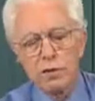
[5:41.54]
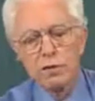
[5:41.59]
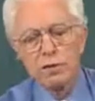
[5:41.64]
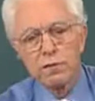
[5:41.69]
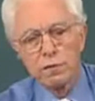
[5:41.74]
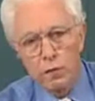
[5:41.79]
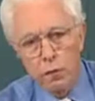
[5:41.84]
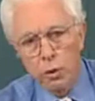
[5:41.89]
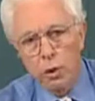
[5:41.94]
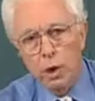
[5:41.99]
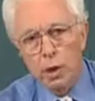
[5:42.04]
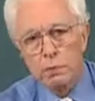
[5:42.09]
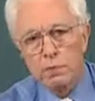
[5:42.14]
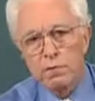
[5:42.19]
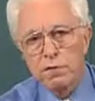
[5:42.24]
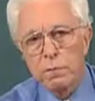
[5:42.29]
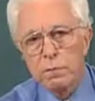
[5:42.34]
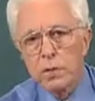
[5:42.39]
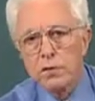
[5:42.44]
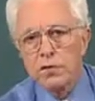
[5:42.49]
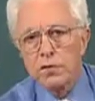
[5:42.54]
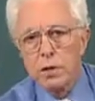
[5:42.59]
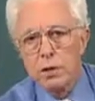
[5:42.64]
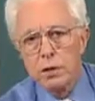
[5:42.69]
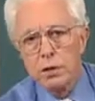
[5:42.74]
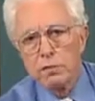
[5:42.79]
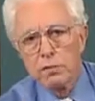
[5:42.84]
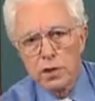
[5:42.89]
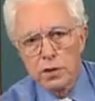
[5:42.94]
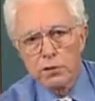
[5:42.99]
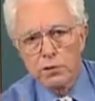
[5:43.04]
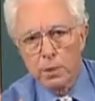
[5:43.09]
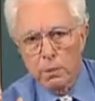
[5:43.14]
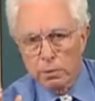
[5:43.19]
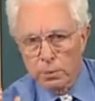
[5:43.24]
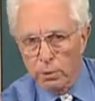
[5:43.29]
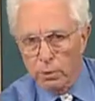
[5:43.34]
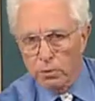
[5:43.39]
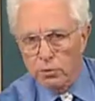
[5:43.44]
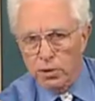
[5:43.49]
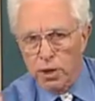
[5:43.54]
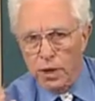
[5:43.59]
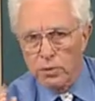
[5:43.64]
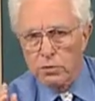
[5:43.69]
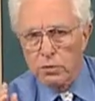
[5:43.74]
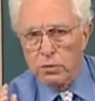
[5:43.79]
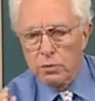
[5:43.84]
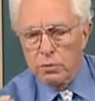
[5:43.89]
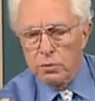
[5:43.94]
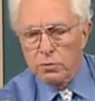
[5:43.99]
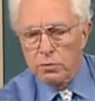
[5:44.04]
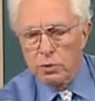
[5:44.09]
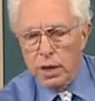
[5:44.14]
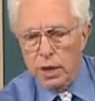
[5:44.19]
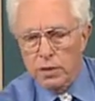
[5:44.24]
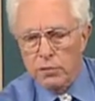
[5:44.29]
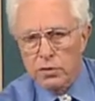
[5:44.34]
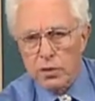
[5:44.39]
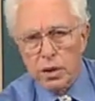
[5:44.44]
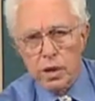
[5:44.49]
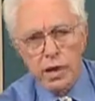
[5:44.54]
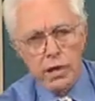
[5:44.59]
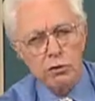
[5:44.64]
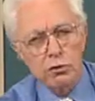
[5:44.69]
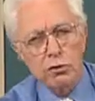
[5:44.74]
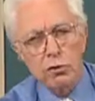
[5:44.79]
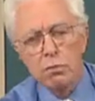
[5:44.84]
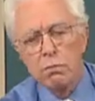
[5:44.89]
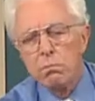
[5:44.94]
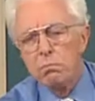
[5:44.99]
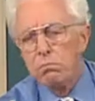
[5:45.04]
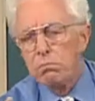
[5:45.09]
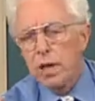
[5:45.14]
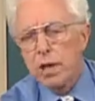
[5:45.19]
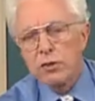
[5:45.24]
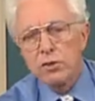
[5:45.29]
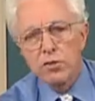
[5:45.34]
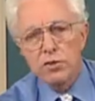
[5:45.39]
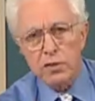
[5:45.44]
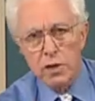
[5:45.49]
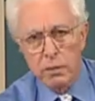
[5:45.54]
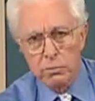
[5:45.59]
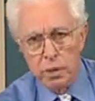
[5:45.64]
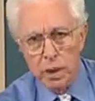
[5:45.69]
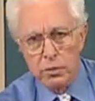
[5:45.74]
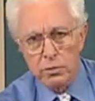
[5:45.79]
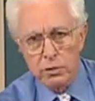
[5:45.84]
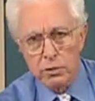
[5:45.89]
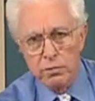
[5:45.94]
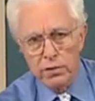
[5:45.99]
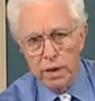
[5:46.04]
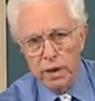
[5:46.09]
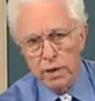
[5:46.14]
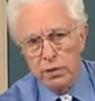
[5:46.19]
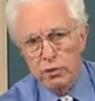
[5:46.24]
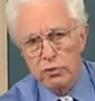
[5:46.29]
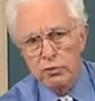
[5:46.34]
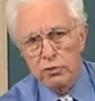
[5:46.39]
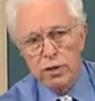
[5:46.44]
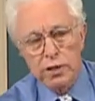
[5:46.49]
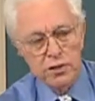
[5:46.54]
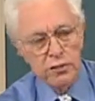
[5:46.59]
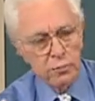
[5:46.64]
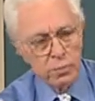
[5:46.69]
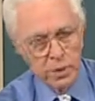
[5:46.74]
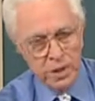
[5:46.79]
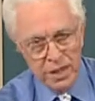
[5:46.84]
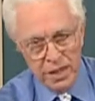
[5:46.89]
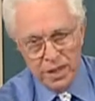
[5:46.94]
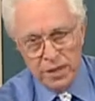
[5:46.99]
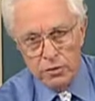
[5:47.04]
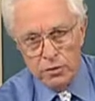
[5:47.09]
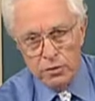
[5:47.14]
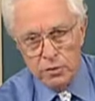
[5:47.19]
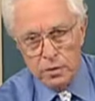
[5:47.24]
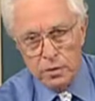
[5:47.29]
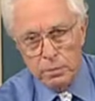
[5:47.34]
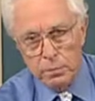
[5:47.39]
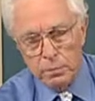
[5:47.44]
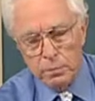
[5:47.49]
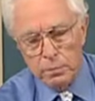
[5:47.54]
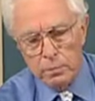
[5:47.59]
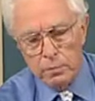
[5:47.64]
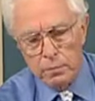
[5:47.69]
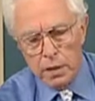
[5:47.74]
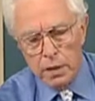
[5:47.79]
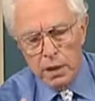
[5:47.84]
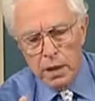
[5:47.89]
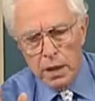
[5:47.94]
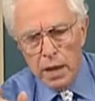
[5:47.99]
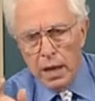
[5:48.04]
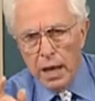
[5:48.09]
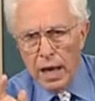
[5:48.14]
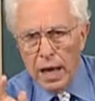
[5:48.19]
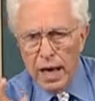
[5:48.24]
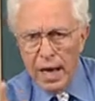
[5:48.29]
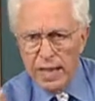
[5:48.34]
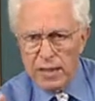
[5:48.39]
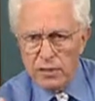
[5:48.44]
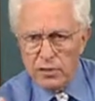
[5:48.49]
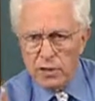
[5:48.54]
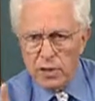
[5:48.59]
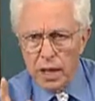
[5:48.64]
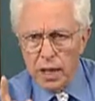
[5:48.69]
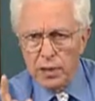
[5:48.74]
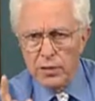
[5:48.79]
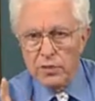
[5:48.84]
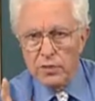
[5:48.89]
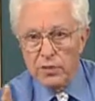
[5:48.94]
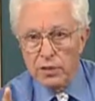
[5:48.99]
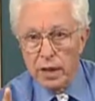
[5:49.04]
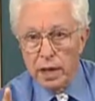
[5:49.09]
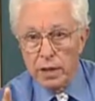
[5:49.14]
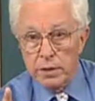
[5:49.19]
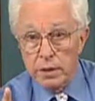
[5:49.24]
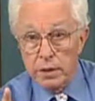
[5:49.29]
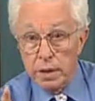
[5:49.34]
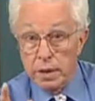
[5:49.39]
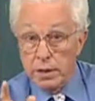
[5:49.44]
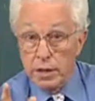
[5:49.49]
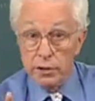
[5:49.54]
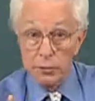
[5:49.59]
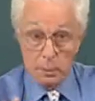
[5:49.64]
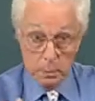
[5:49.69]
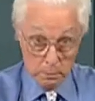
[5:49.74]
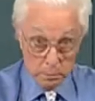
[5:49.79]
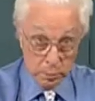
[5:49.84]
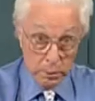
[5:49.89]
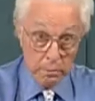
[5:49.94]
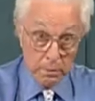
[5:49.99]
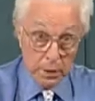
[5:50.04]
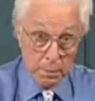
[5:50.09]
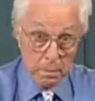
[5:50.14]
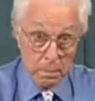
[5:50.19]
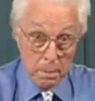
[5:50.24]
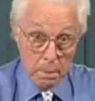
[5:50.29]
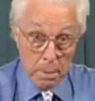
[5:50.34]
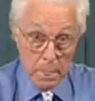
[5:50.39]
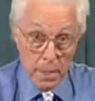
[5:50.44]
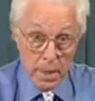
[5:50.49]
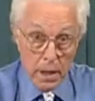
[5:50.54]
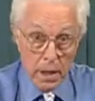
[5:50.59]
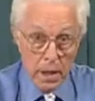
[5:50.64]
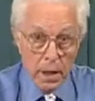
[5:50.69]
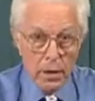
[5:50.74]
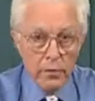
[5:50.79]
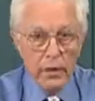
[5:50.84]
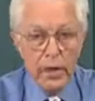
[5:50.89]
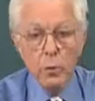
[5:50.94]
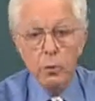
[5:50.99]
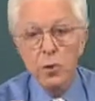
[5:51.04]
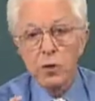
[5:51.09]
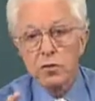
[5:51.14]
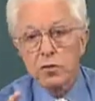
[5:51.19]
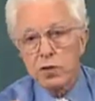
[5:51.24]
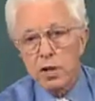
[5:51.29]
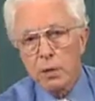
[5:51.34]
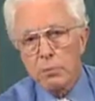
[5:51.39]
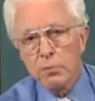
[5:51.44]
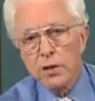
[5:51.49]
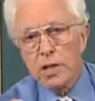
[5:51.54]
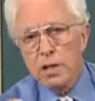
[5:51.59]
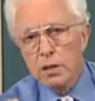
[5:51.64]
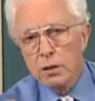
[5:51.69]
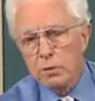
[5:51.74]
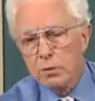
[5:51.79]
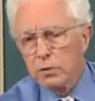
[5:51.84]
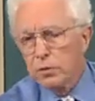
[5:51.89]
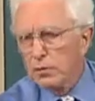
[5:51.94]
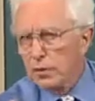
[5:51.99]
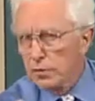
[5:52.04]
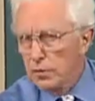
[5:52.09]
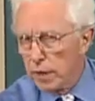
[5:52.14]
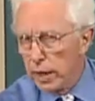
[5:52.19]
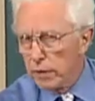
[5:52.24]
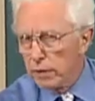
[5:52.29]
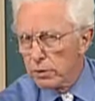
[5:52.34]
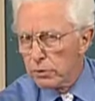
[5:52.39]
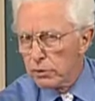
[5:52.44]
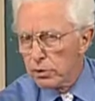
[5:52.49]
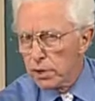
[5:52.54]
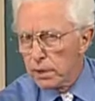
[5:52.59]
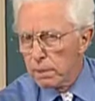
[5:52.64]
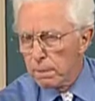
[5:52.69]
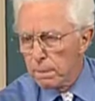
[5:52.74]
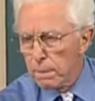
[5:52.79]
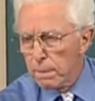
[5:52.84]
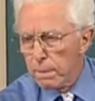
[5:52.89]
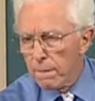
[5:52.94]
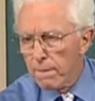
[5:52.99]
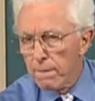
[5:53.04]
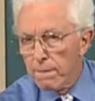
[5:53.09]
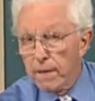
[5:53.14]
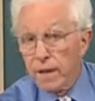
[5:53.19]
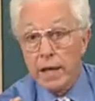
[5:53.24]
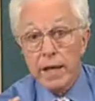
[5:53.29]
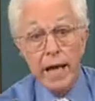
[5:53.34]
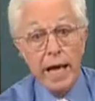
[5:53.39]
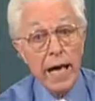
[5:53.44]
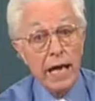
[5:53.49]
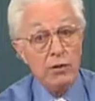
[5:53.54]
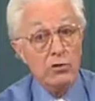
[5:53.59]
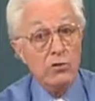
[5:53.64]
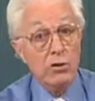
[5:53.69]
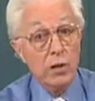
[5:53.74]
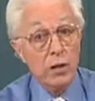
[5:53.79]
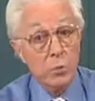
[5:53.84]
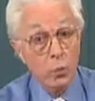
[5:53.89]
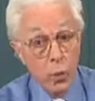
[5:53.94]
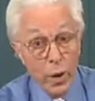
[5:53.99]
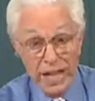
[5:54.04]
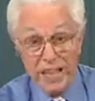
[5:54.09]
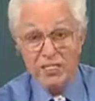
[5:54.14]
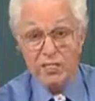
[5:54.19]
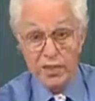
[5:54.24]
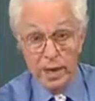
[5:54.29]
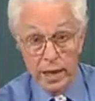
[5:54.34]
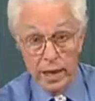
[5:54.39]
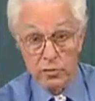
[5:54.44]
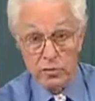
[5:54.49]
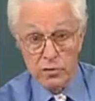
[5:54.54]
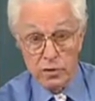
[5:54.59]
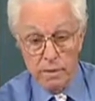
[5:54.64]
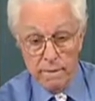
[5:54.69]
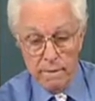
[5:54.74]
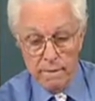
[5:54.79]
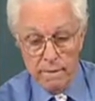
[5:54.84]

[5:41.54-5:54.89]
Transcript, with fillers: is formed from its individual protons and neutrons, a tremendous amount of energy is released. Einstein said, and it has been proven, that when something loses energy, it actually weighs less.